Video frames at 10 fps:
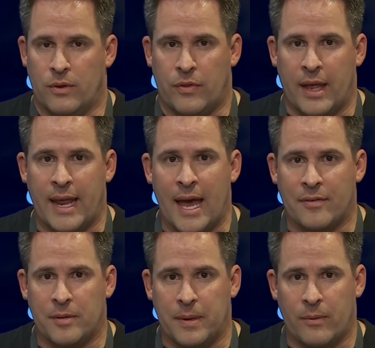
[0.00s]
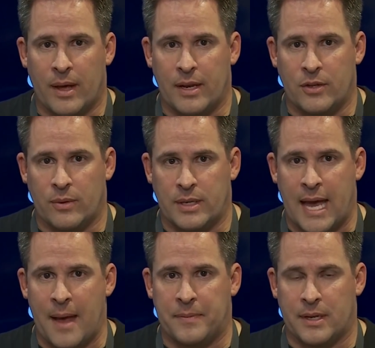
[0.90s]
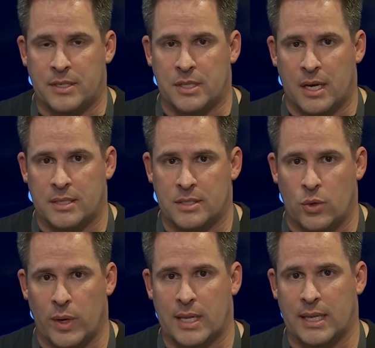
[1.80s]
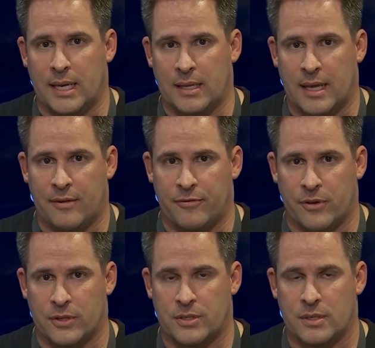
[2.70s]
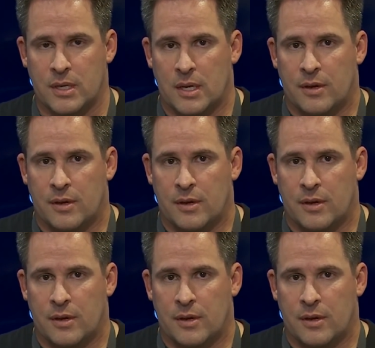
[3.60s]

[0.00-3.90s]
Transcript: you then have to be ready to adapt and adjust quickly in that first